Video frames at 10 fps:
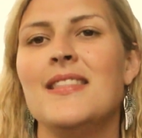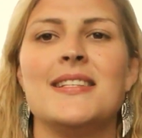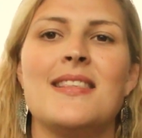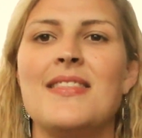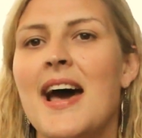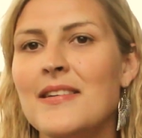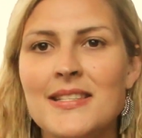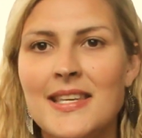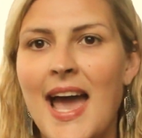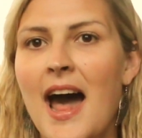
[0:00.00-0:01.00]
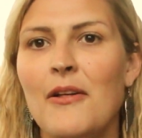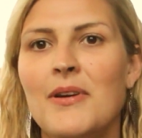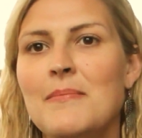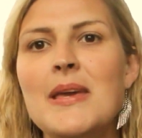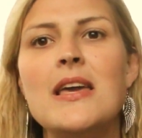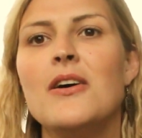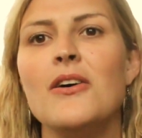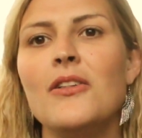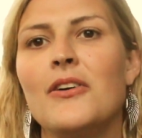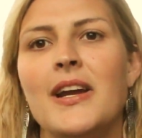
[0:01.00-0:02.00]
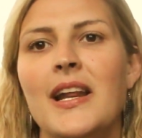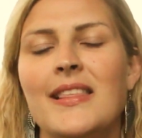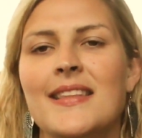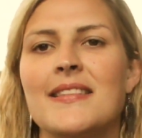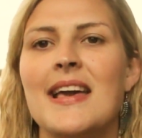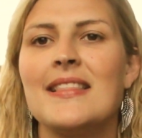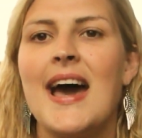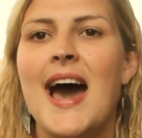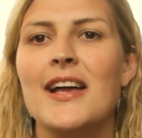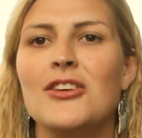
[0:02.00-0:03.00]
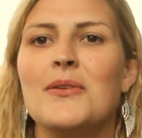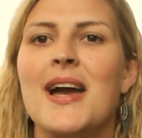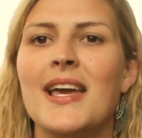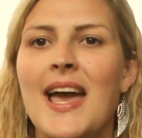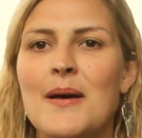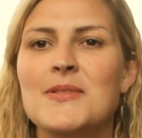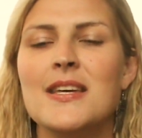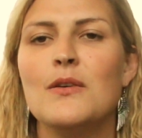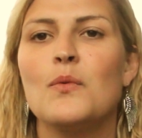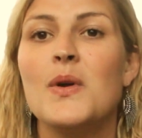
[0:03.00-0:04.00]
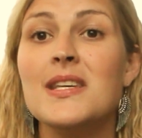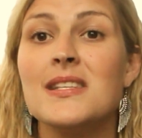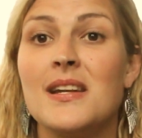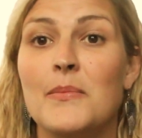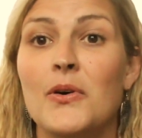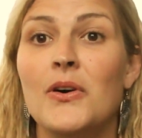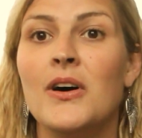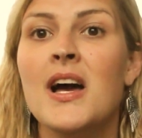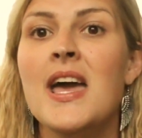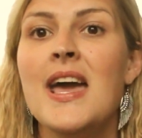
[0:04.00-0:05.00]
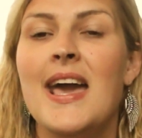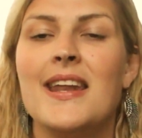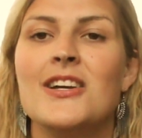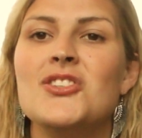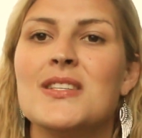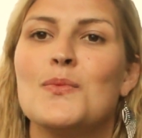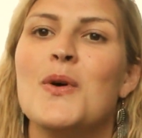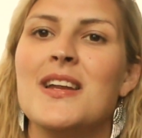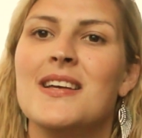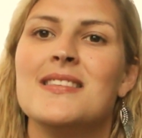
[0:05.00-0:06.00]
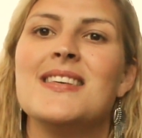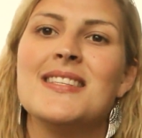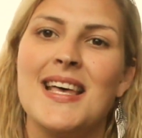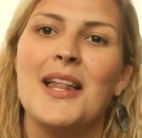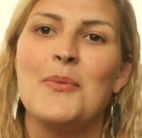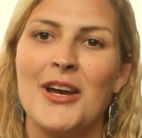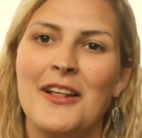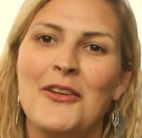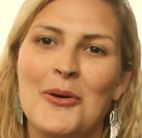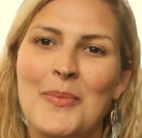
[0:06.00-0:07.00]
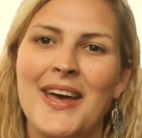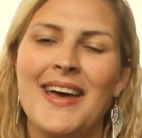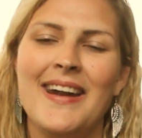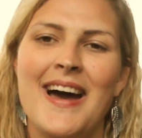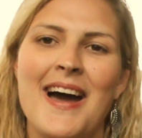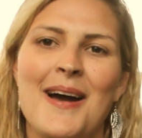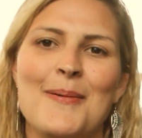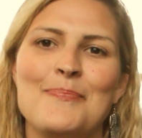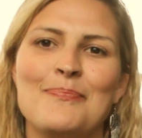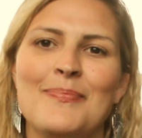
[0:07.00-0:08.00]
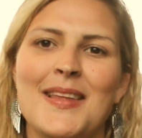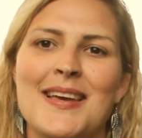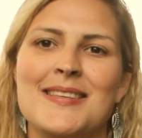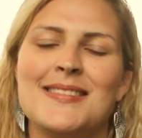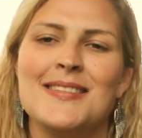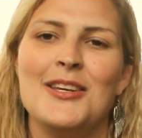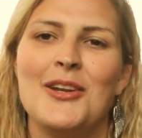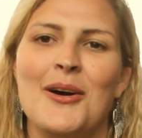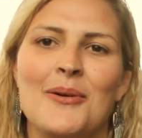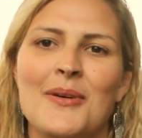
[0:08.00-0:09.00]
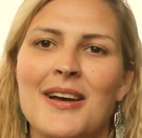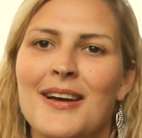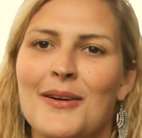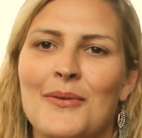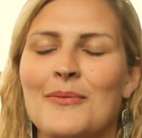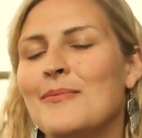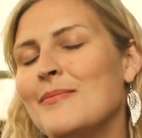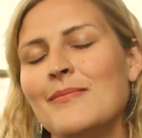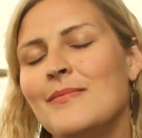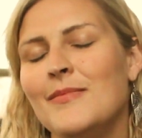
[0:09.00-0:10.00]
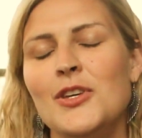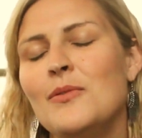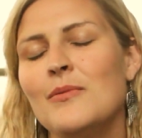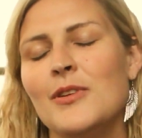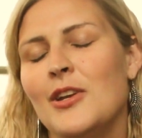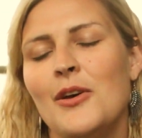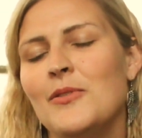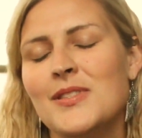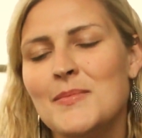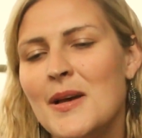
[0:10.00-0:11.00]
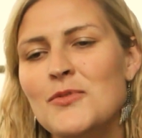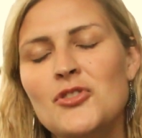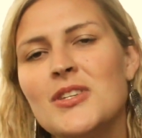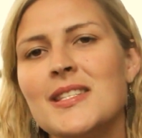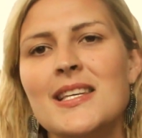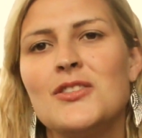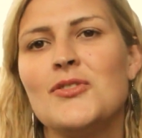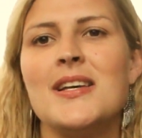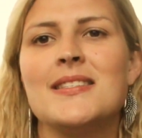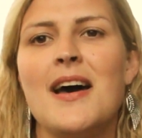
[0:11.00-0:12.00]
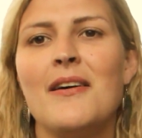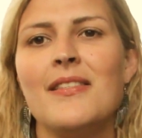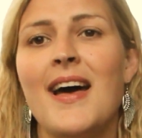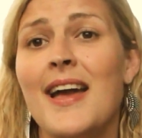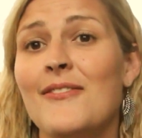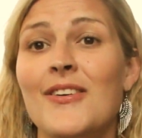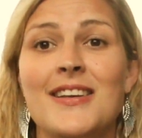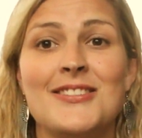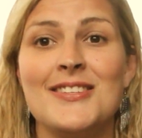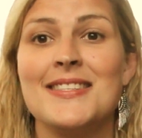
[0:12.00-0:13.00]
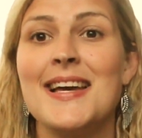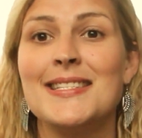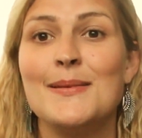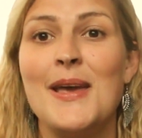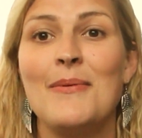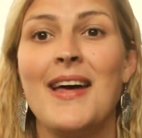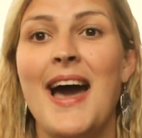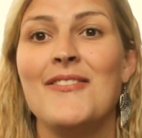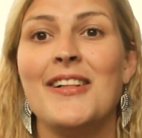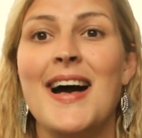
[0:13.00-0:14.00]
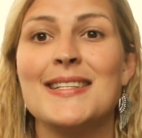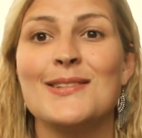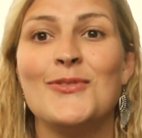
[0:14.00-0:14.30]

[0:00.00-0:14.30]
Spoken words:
this 1,000-calorie meal or anything like that. You know, I kept it reasonable, and I just wanted to celebrate a little bit because, you know, you know, sometimes you just get stressed out in life, and it's just nice to be able to have a glass